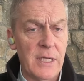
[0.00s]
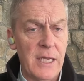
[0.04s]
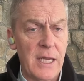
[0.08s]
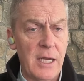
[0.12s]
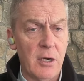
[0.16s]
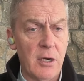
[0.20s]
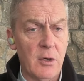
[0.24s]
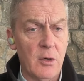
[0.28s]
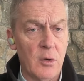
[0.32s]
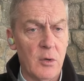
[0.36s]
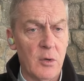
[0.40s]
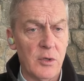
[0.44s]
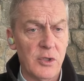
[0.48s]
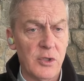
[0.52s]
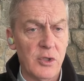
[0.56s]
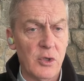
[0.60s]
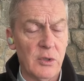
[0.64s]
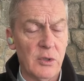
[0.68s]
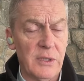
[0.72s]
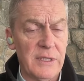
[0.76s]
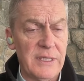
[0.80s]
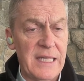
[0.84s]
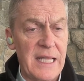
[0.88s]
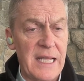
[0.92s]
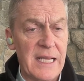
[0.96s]
care or
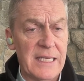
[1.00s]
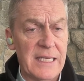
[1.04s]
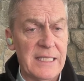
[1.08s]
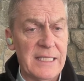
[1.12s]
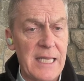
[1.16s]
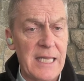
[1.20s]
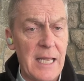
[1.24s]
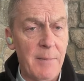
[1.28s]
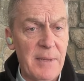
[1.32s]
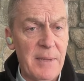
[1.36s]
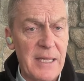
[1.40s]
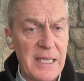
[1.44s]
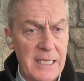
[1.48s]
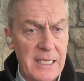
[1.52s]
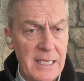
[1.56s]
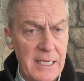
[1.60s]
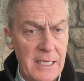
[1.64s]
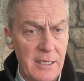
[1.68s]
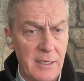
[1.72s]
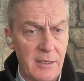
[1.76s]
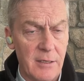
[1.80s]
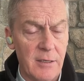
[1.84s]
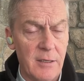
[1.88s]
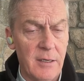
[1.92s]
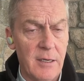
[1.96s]
certainly the academic
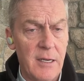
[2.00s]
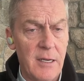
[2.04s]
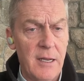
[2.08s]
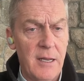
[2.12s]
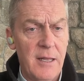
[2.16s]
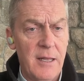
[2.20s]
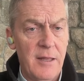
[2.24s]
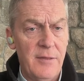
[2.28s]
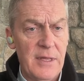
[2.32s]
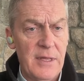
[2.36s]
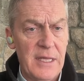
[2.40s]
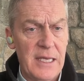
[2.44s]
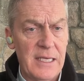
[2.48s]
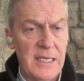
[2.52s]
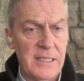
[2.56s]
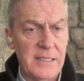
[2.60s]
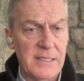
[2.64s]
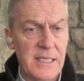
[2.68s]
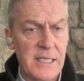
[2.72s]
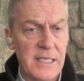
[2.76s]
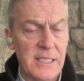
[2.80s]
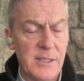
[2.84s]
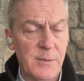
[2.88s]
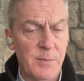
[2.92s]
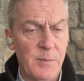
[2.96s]
care that
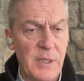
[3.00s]
exists.